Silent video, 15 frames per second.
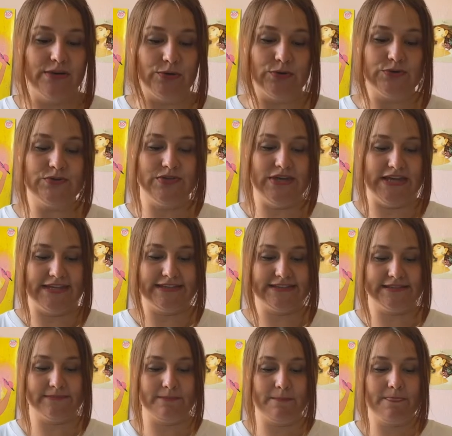good
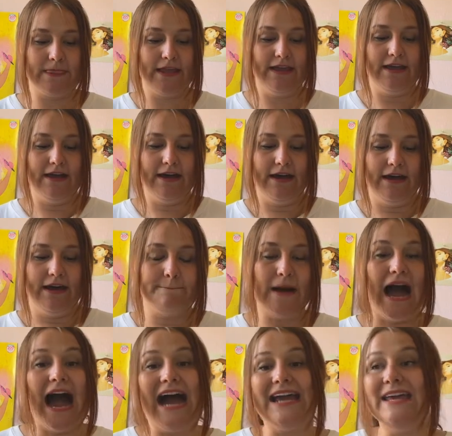things.
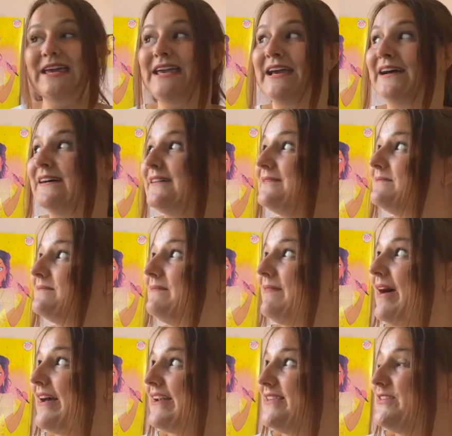I
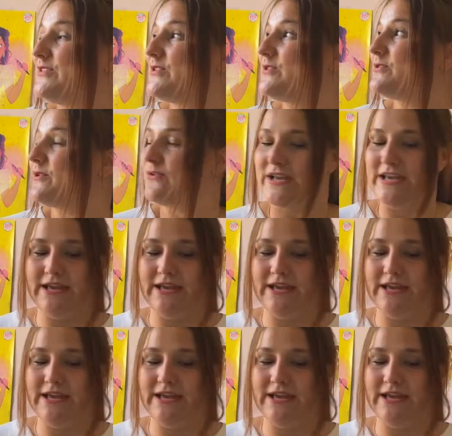read a story